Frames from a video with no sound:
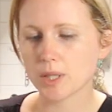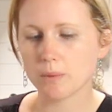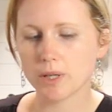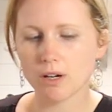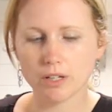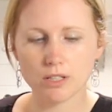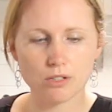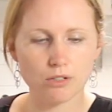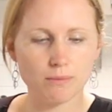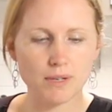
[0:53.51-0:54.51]
we're going
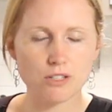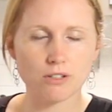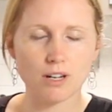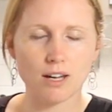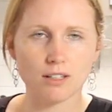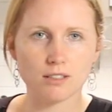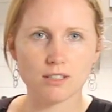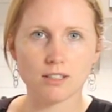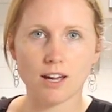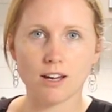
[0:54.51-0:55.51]
to measure
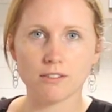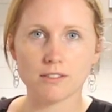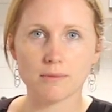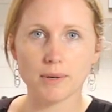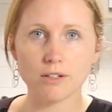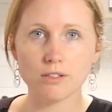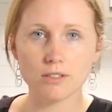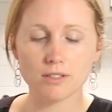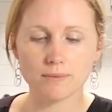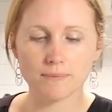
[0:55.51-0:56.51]
out our
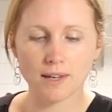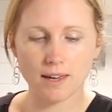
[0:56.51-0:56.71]
tomatoes